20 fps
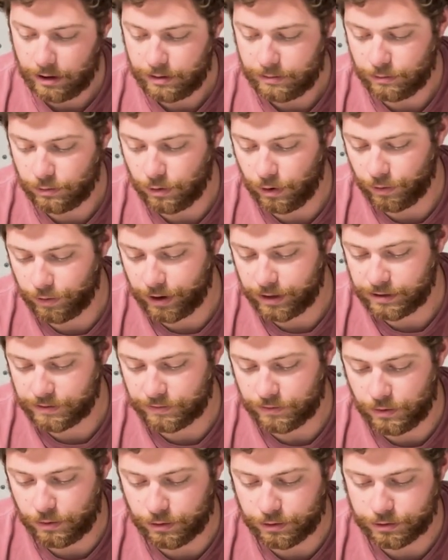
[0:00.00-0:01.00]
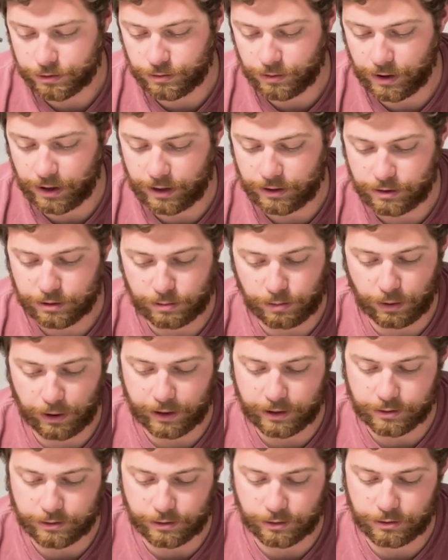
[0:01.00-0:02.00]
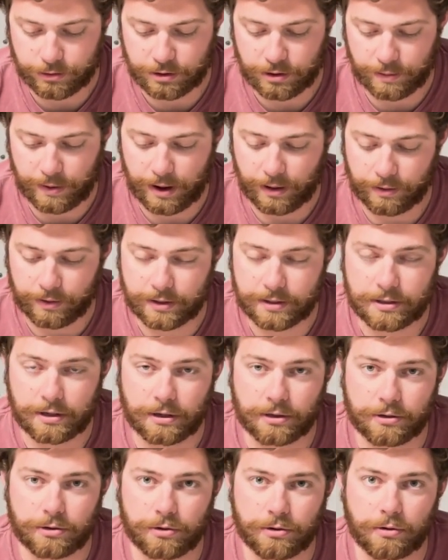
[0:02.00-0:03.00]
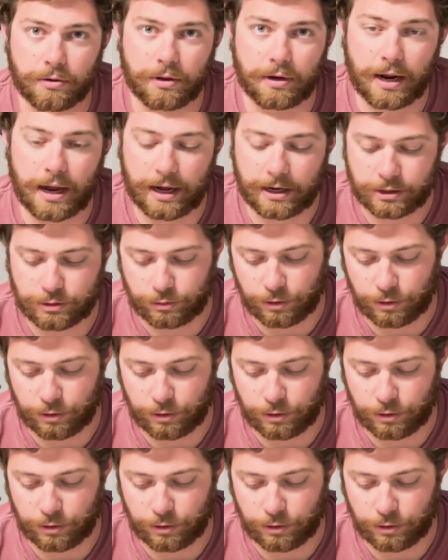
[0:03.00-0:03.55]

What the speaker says: more aggressive coarse thread, just plain screws to mount this onto the dash.